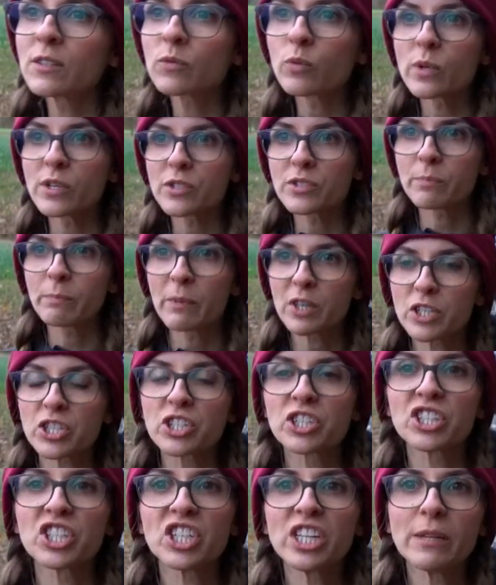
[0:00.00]
It was
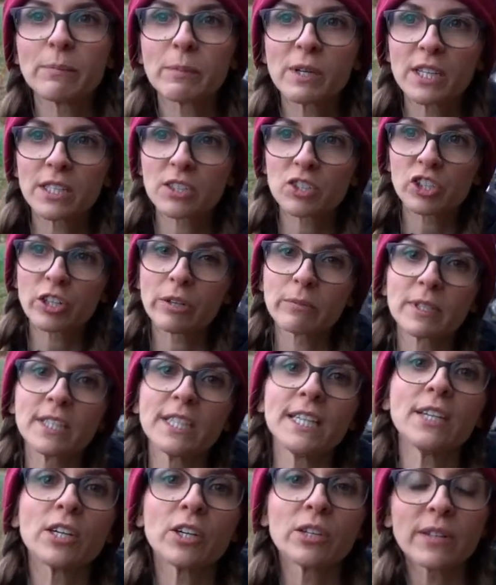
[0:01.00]
much cheaper in
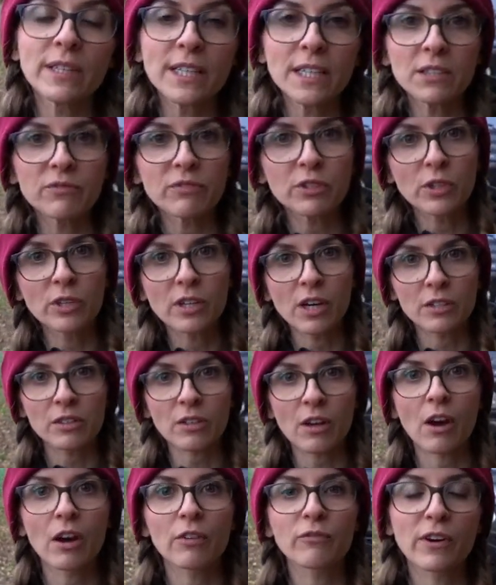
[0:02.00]
Germany, only if you got
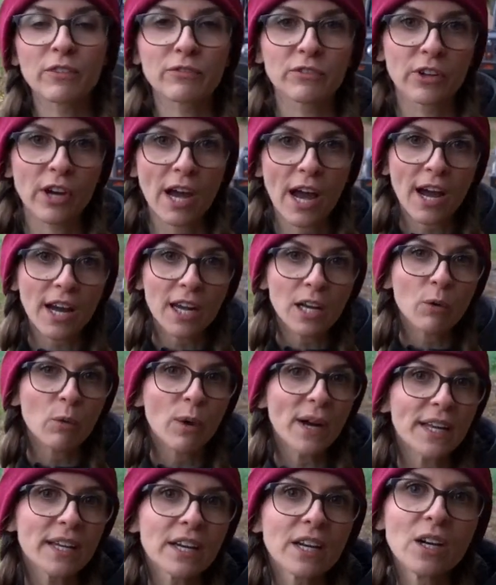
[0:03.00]
off of the
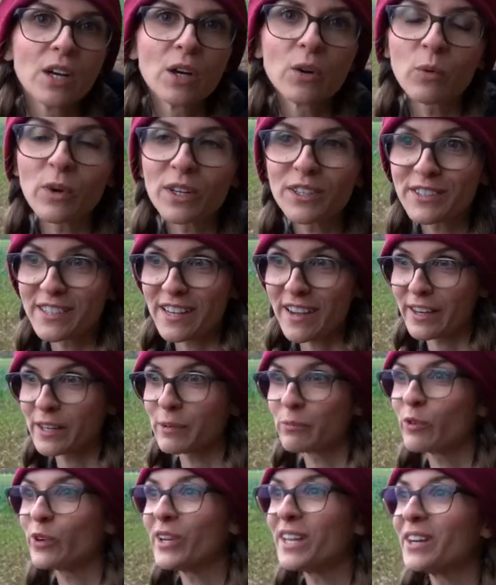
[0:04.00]
highway. One
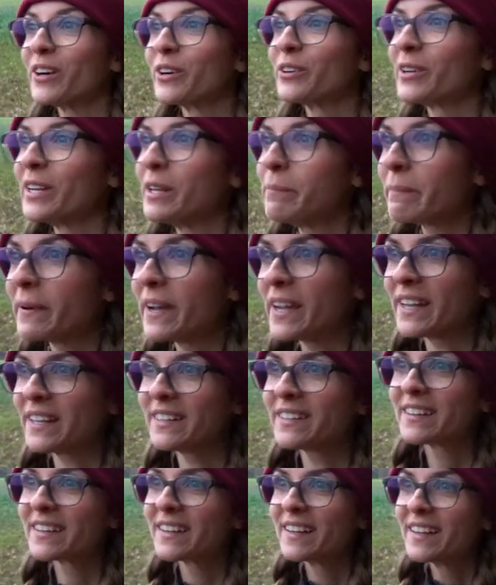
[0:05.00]
time we only paid